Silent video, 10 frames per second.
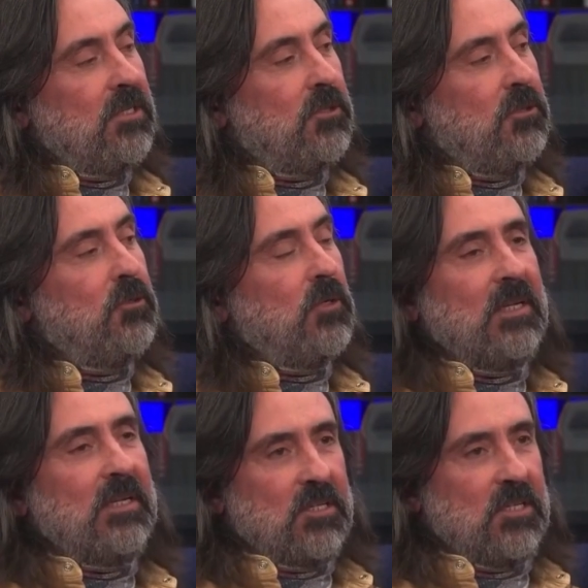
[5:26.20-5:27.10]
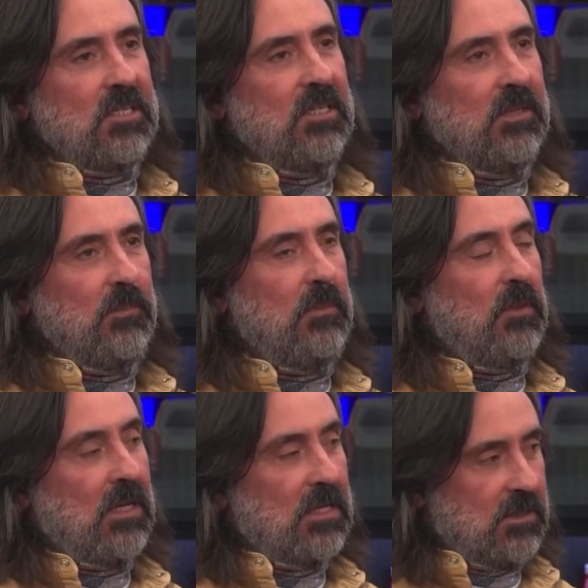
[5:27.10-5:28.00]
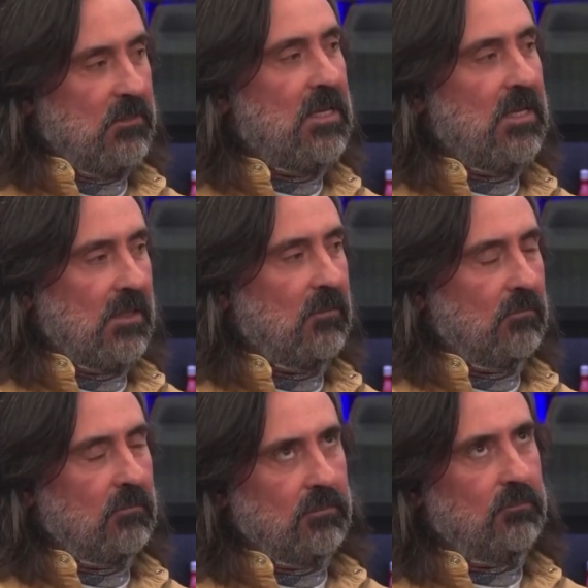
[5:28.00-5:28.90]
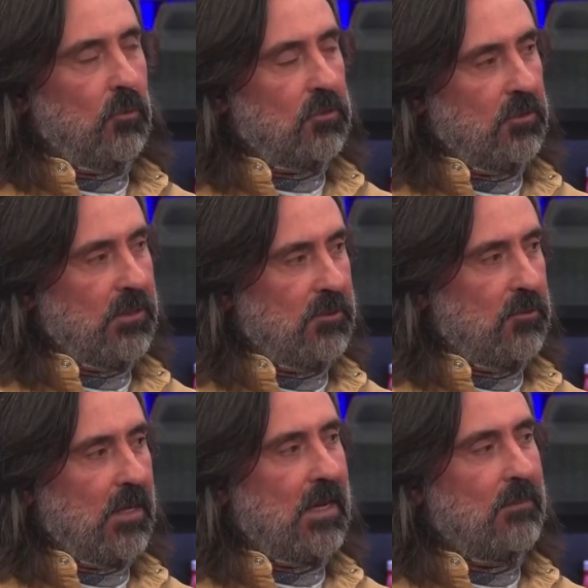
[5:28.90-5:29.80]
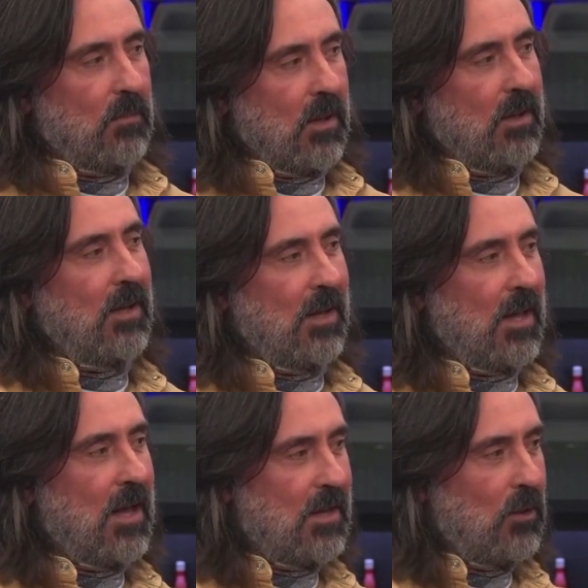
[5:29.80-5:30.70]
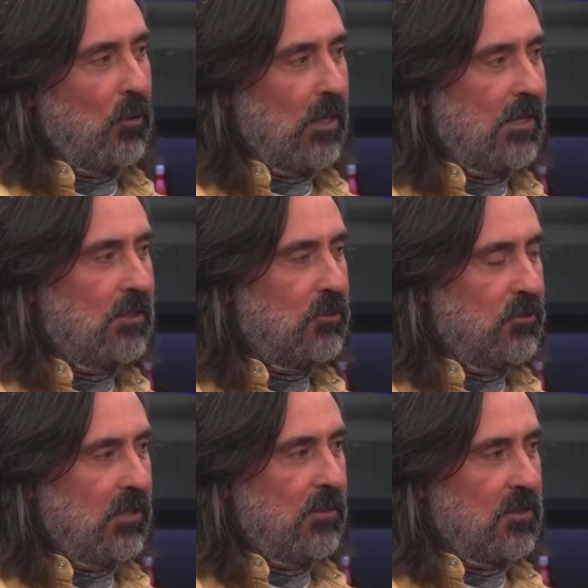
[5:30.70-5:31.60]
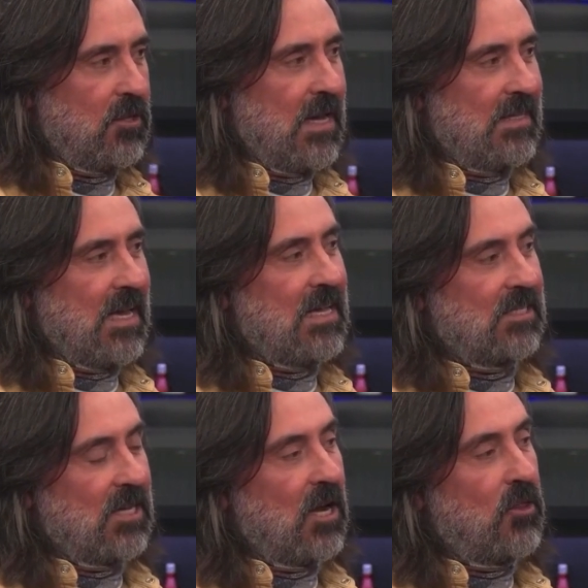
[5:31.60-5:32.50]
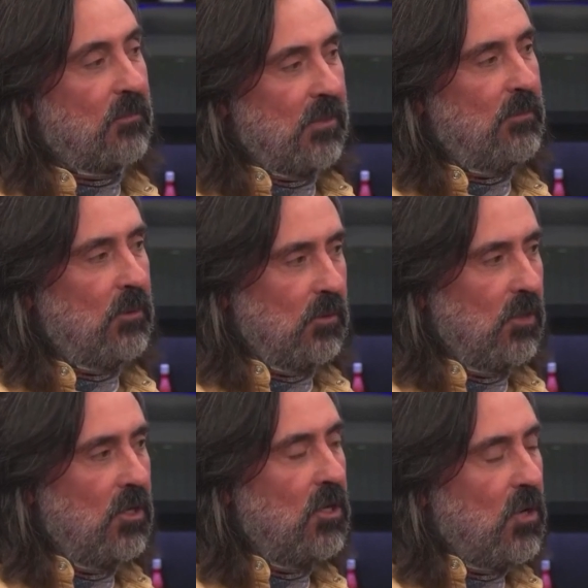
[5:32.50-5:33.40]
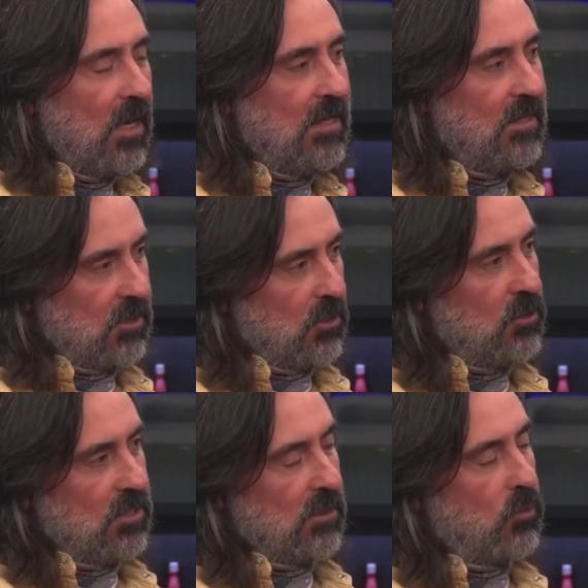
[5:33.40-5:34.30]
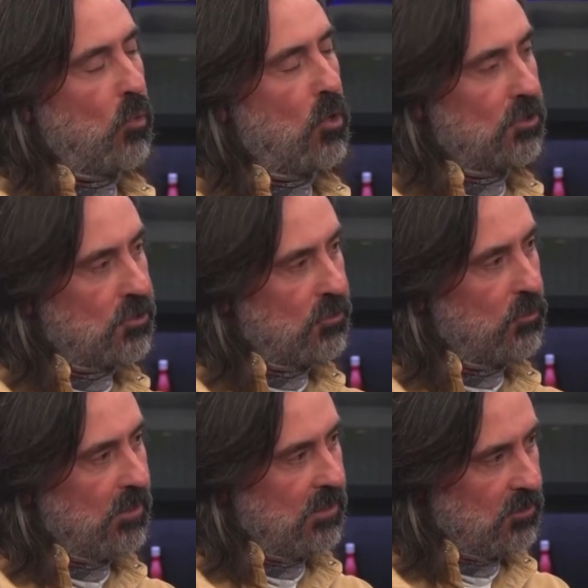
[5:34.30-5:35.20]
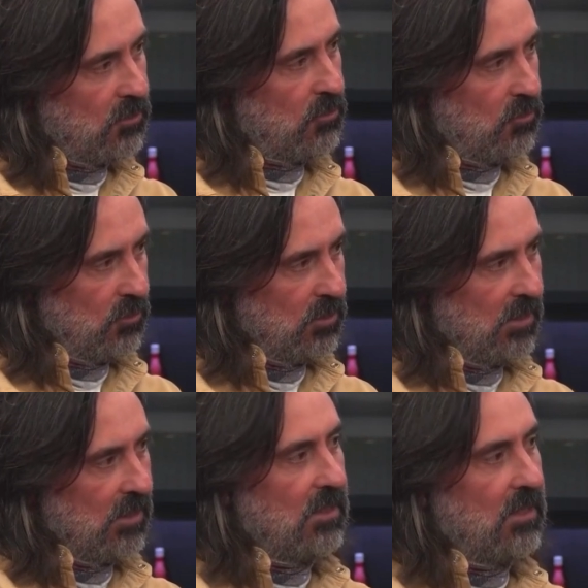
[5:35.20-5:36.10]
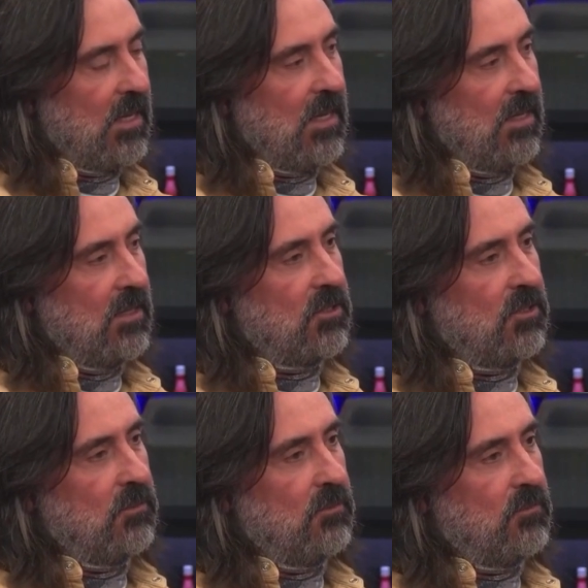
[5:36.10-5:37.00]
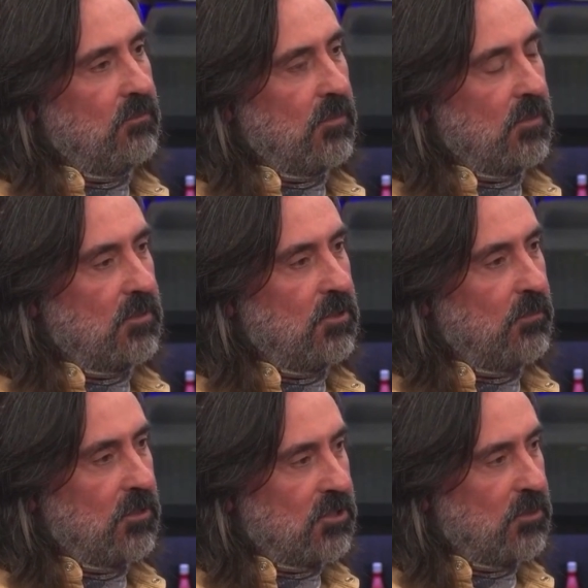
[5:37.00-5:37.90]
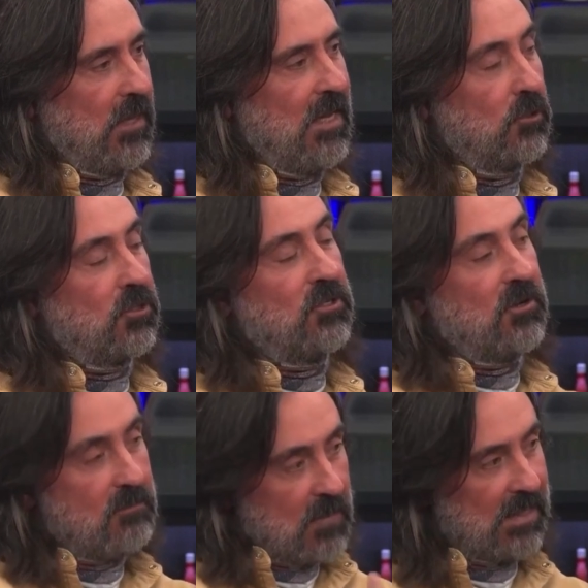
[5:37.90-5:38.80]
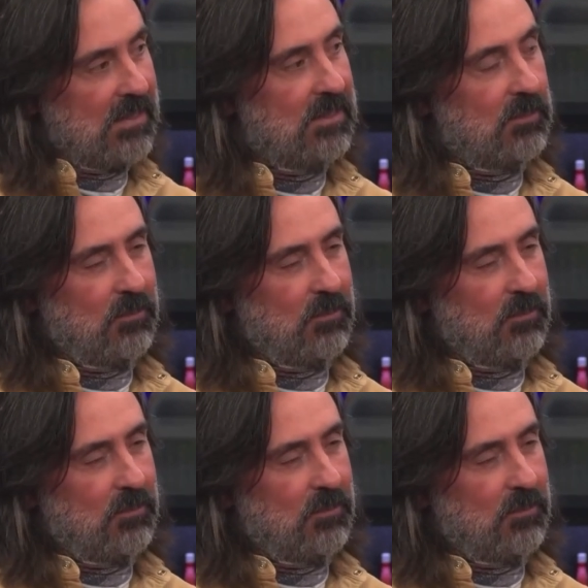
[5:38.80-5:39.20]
do? I mean, increasingly people ask me, what do we do? And all I can do really with that is ask other people in this context, what should we do to persuade or to remind